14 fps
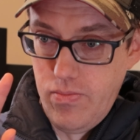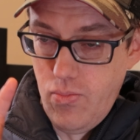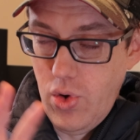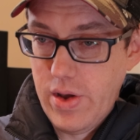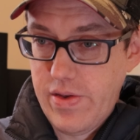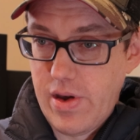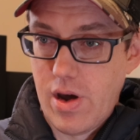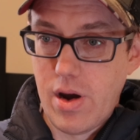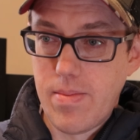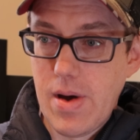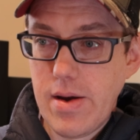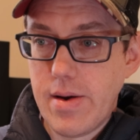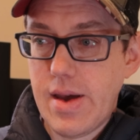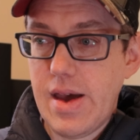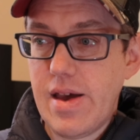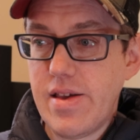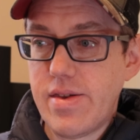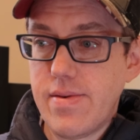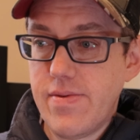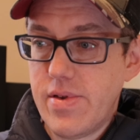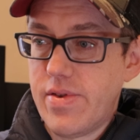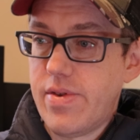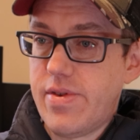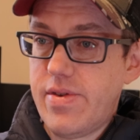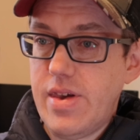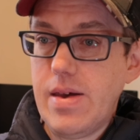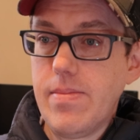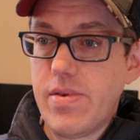we could talk about your case. If it
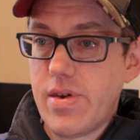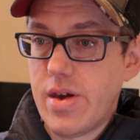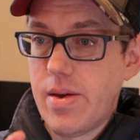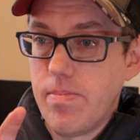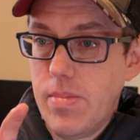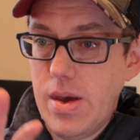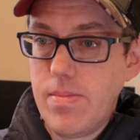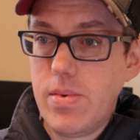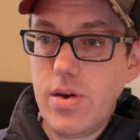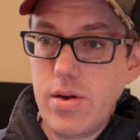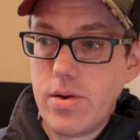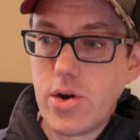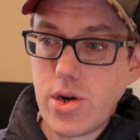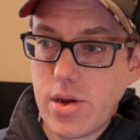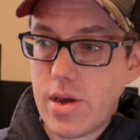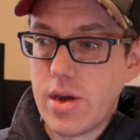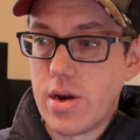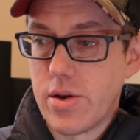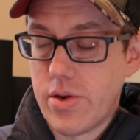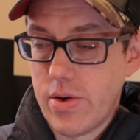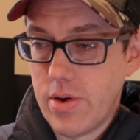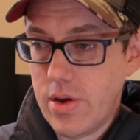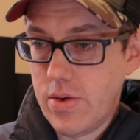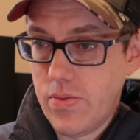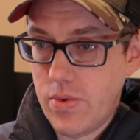seems like maybe you should get an attorney,